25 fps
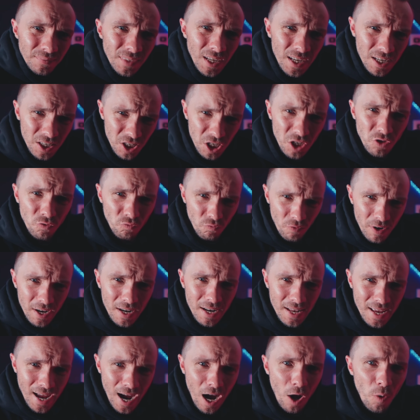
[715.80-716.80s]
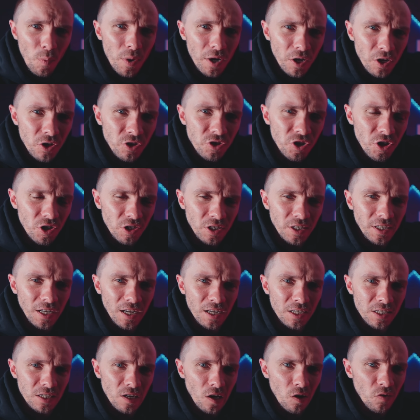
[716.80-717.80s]
is this really how we're conducting
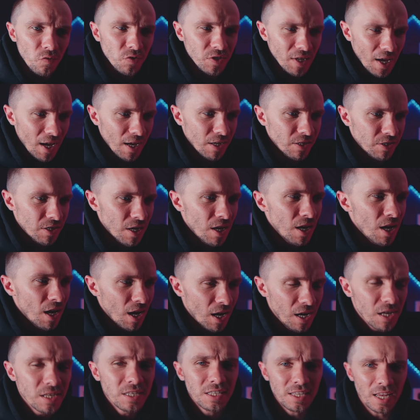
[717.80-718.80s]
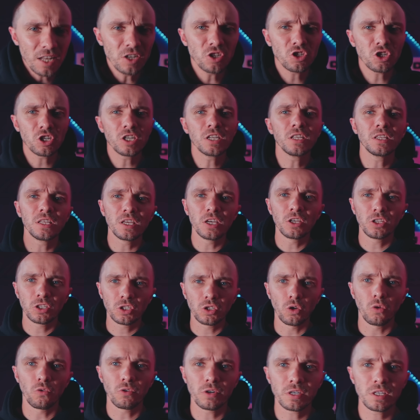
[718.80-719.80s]
ourselves as essentially the
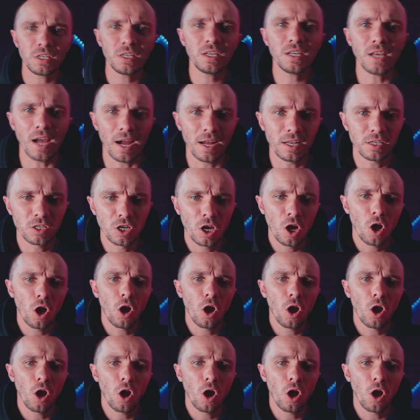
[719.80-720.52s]
authority, as